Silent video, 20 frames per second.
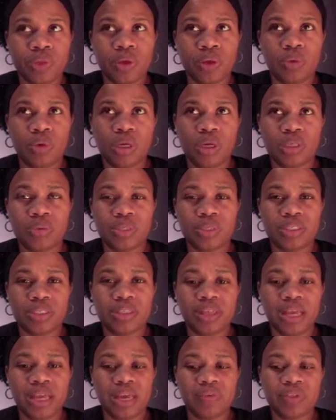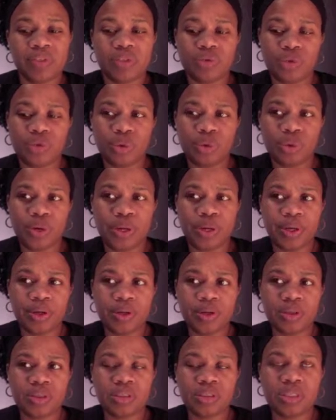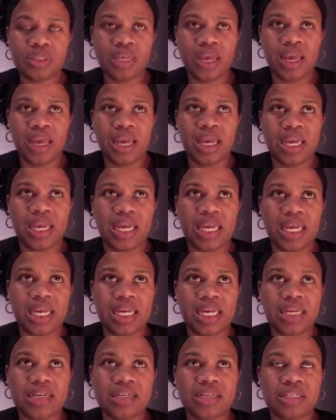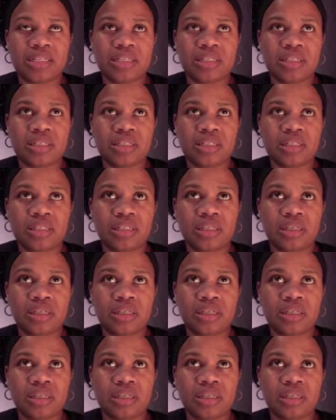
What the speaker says: what else was it? They gave us tutorials and